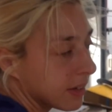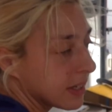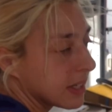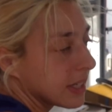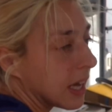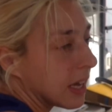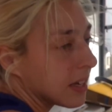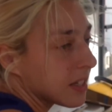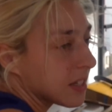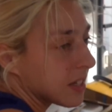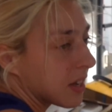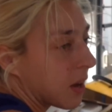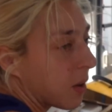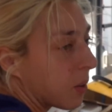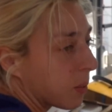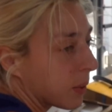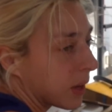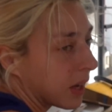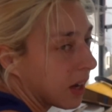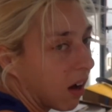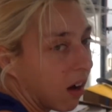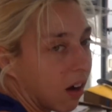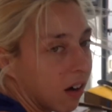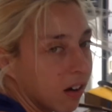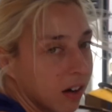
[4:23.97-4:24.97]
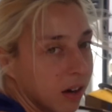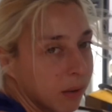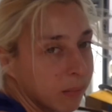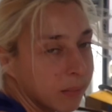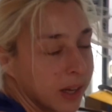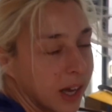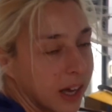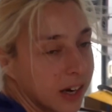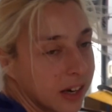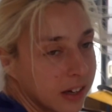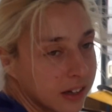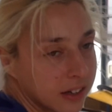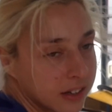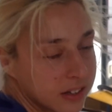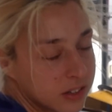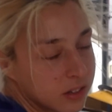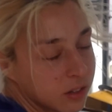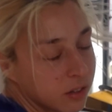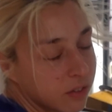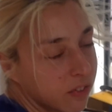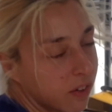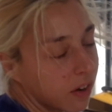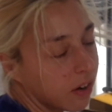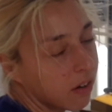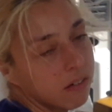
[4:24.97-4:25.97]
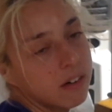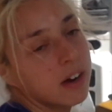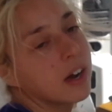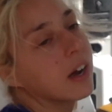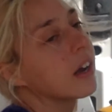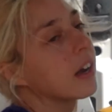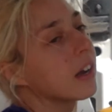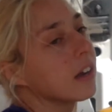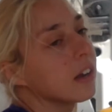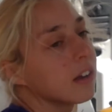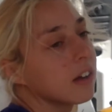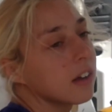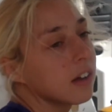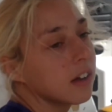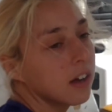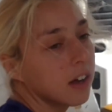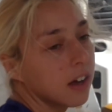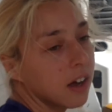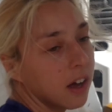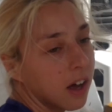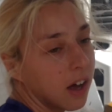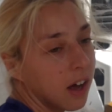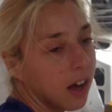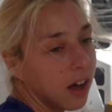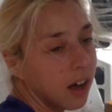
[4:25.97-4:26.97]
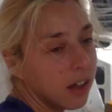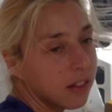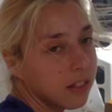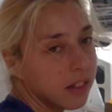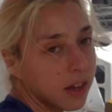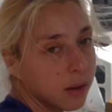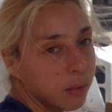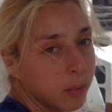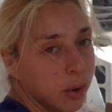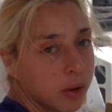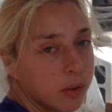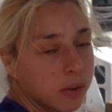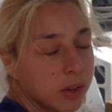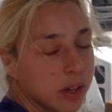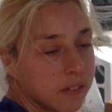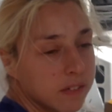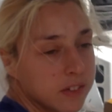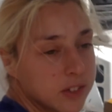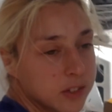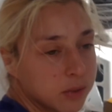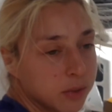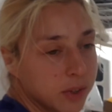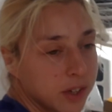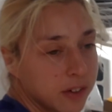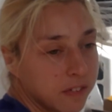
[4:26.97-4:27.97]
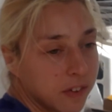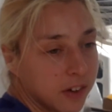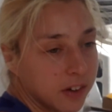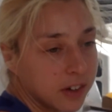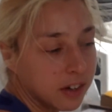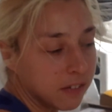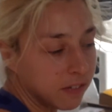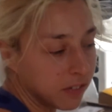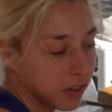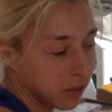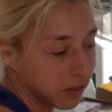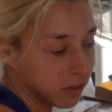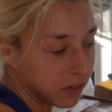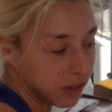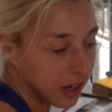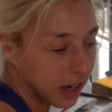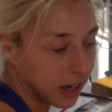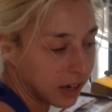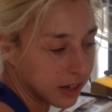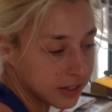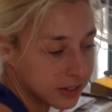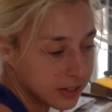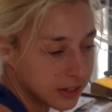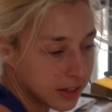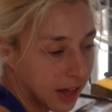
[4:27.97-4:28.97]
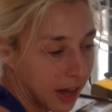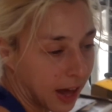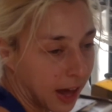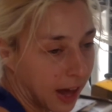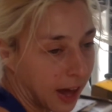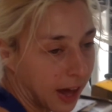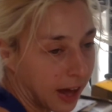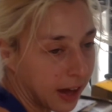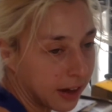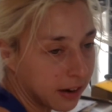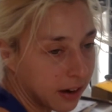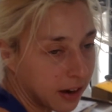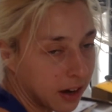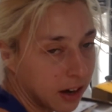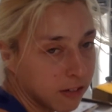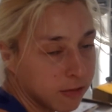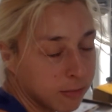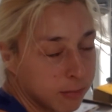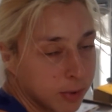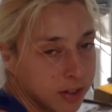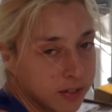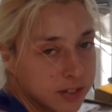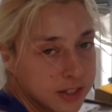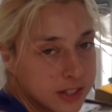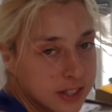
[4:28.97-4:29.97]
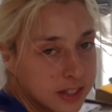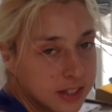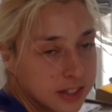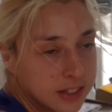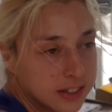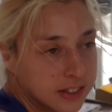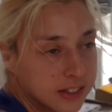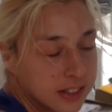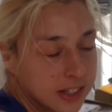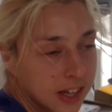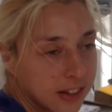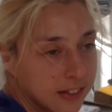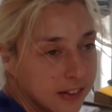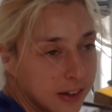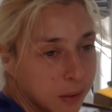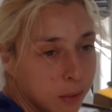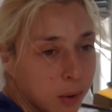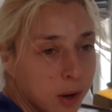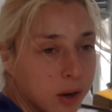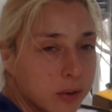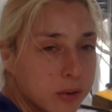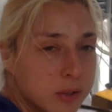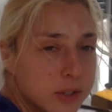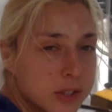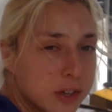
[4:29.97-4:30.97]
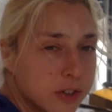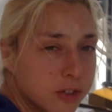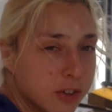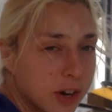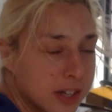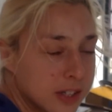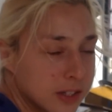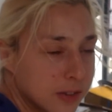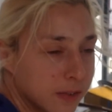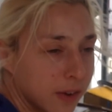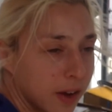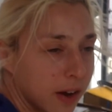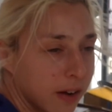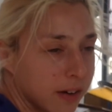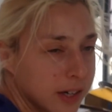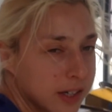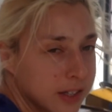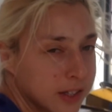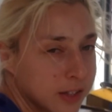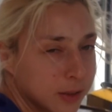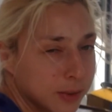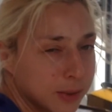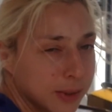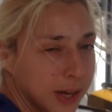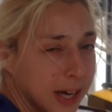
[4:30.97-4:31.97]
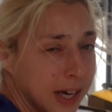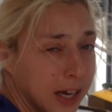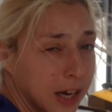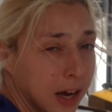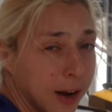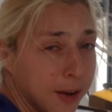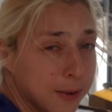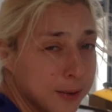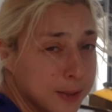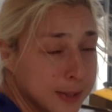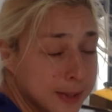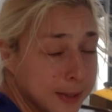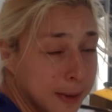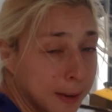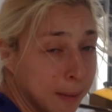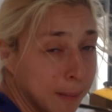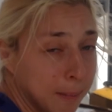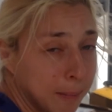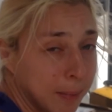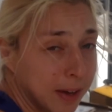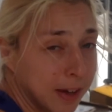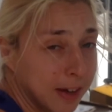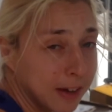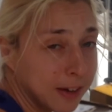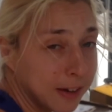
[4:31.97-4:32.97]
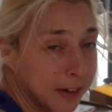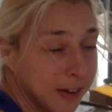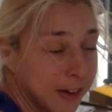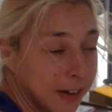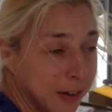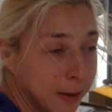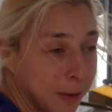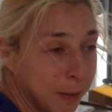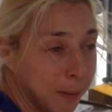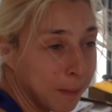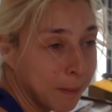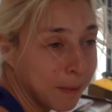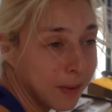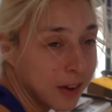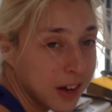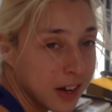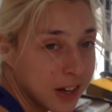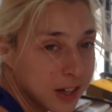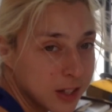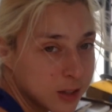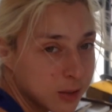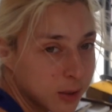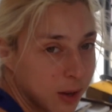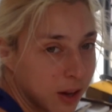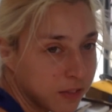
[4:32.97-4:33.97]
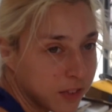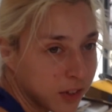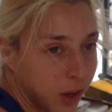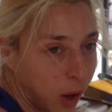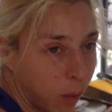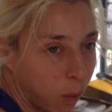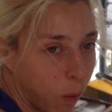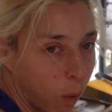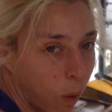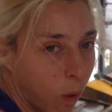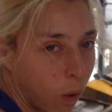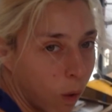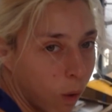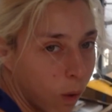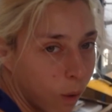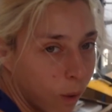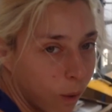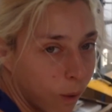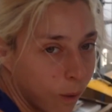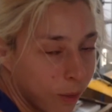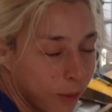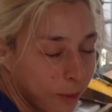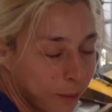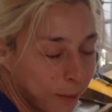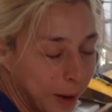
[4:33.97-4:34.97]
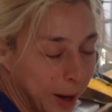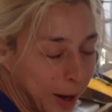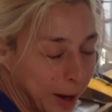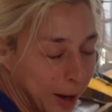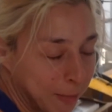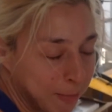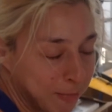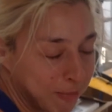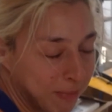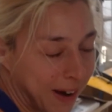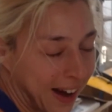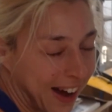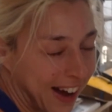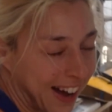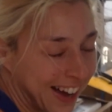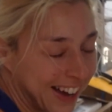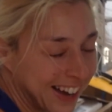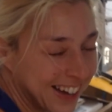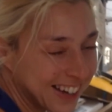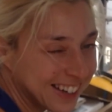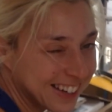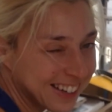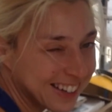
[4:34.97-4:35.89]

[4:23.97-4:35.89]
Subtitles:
We said, oh, we can't come get it, it's too far away. And they won't give us a refund, even though the client's there and I have my receipt. And they won't also transfer it to a closer B&Q. So we have to go all the way back.